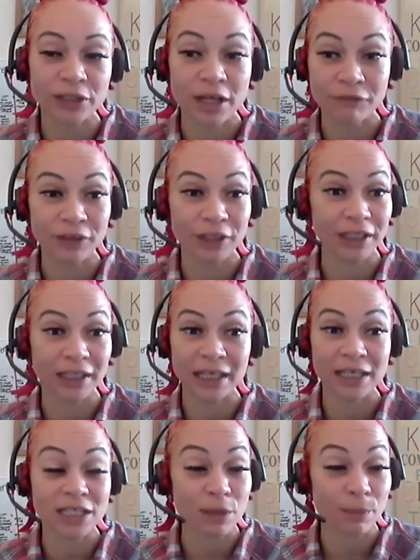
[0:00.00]
We are
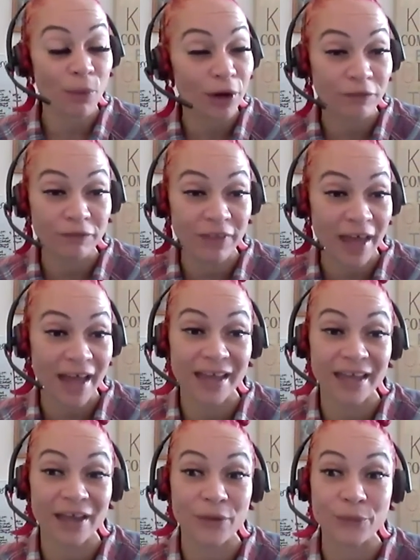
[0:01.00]
definitely supportive of that,